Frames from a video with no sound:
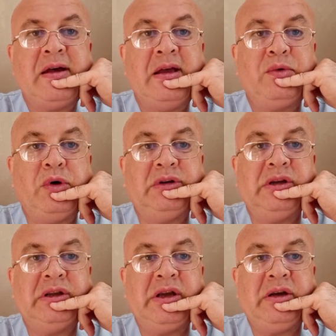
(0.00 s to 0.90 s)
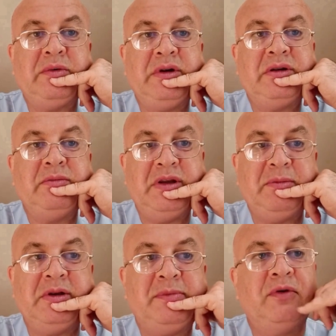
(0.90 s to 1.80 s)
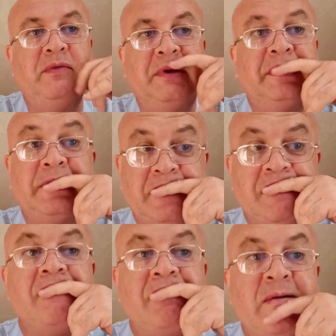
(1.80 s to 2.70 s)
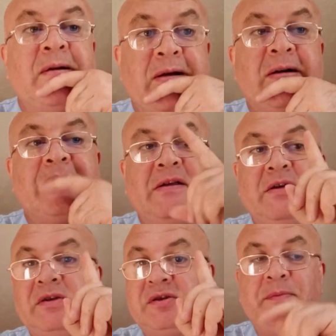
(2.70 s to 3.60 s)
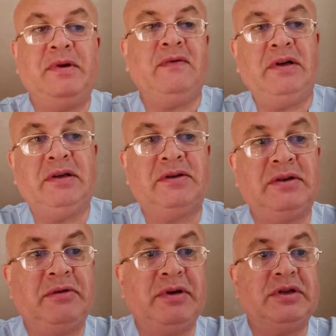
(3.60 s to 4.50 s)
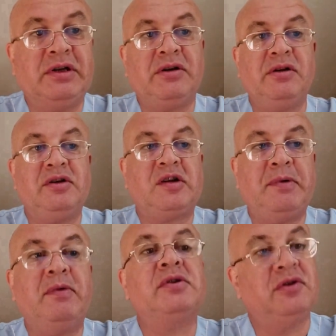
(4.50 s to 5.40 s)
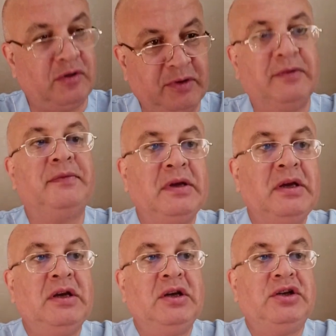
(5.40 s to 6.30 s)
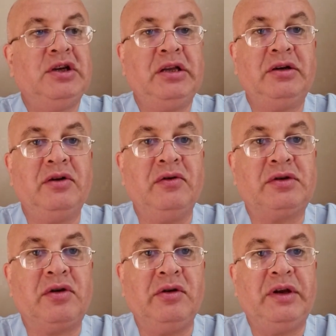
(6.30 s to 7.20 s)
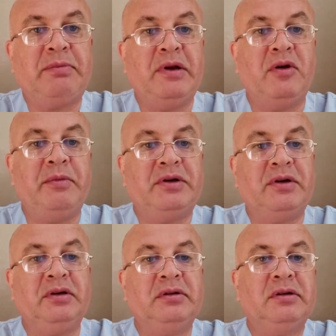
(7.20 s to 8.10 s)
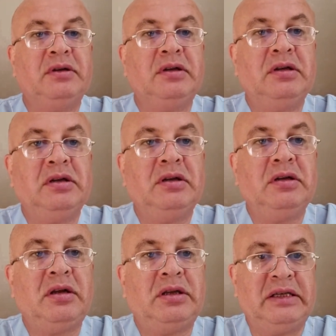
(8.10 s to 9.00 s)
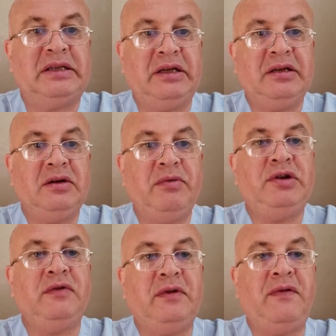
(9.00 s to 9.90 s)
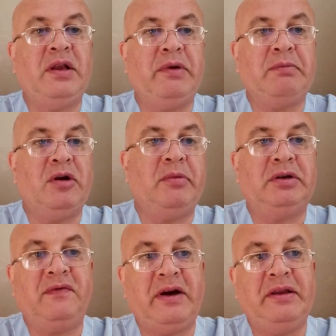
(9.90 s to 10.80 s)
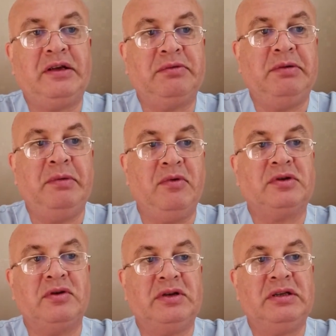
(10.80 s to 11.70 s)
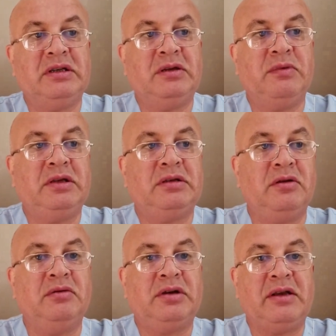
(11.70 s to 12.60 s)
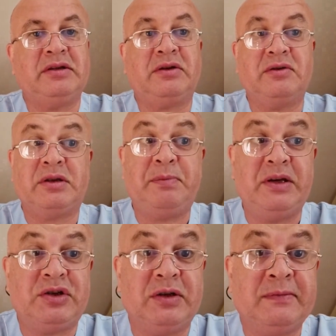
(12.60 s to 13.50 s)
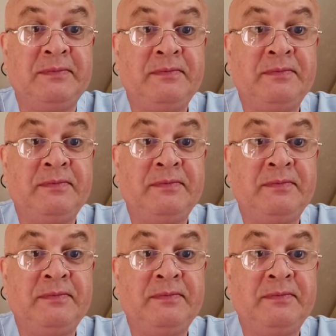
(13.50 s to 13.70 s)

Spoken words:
and water intake with minimal improvement. On colonoscopy, very interesting question. A colonoscopy was normal. She undergoes colonic manometer testing. Which of the following manometry findings would be most consistent with slow transit constipation?